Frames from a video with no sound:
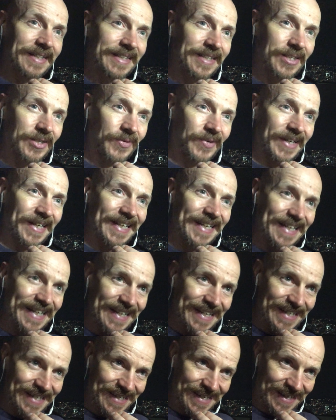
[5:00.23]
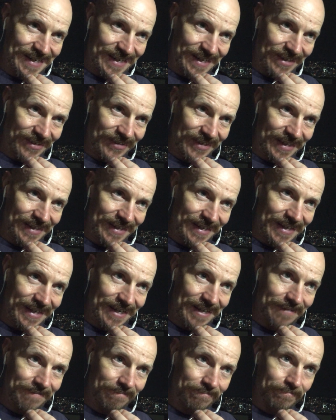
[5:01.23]
do I need to say it like
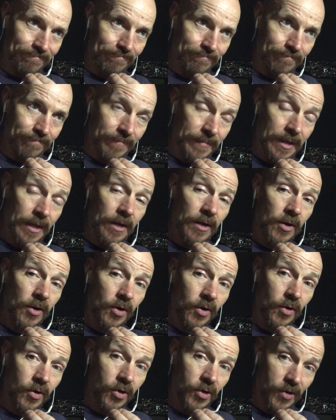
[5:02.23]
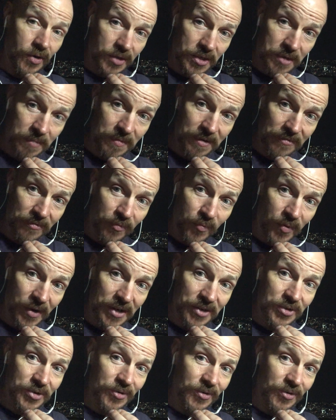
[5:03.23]
that? Look at some different ways you